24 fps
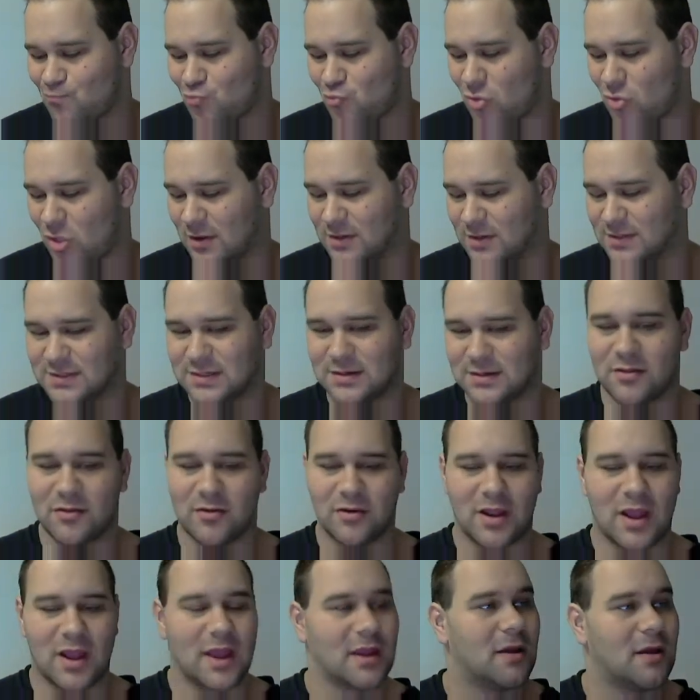it's another
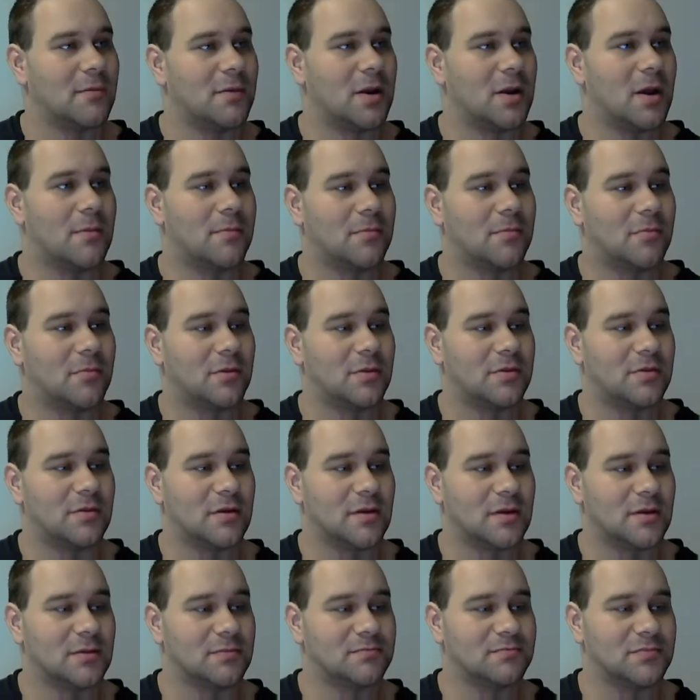guy coming up with a
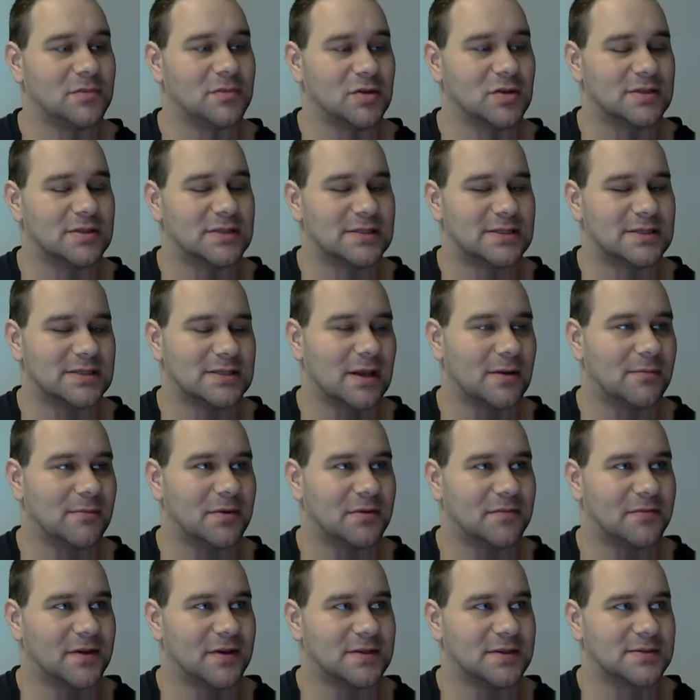good
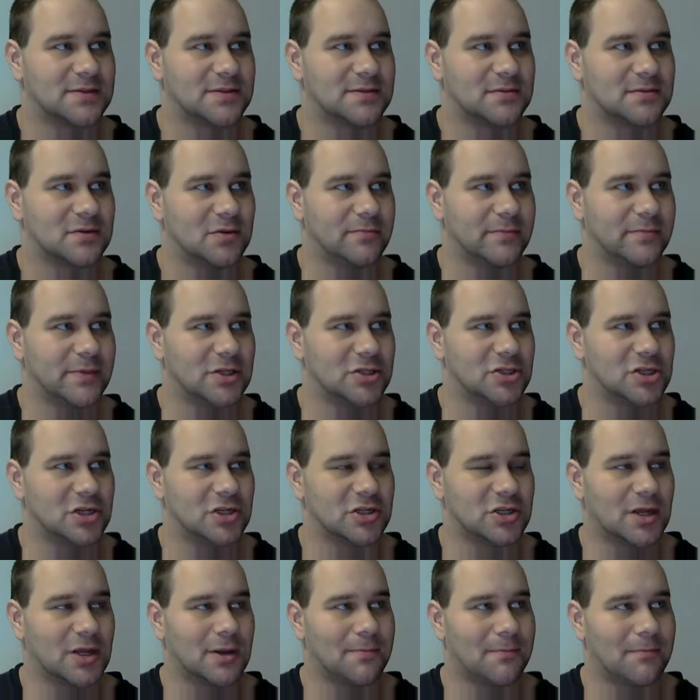sub-defense, good
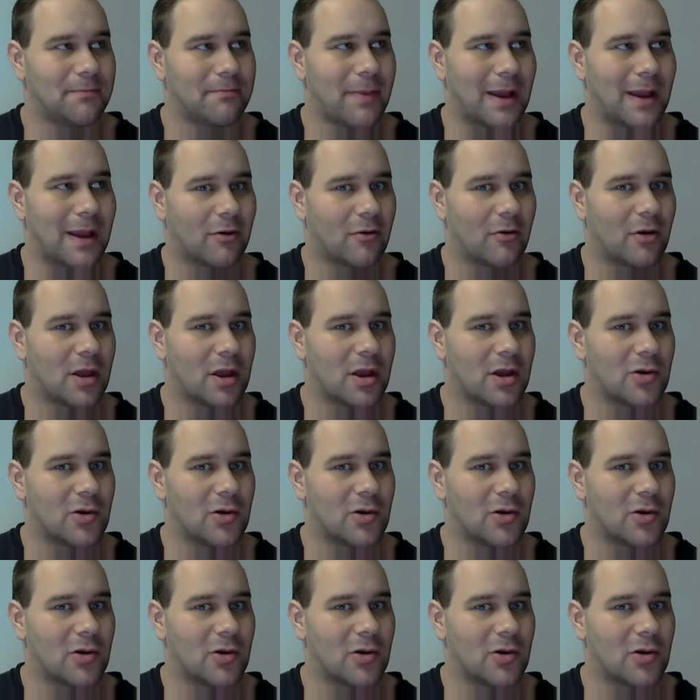BJJ background.